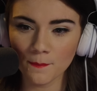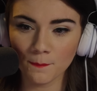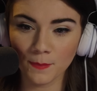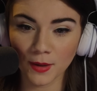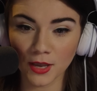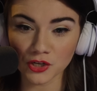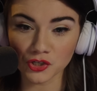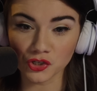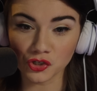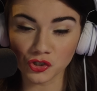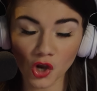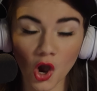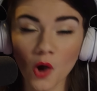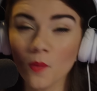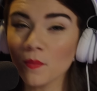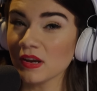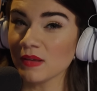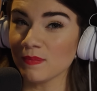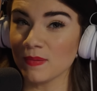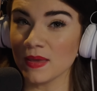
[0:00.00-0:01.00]
because so
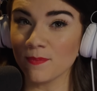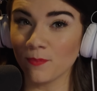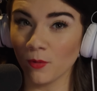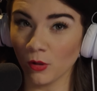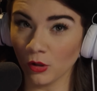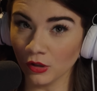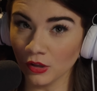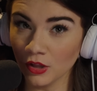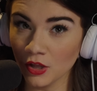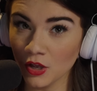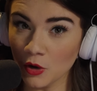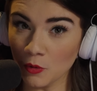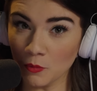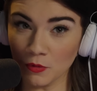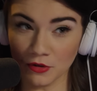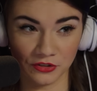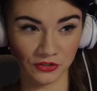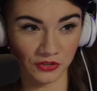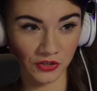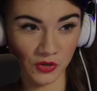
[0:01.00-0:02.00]
many people
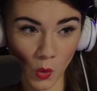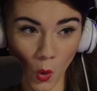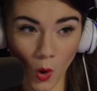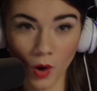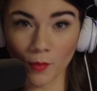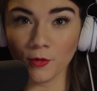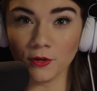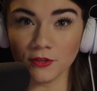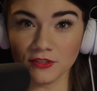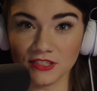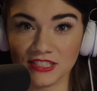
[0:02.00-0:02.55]
with normal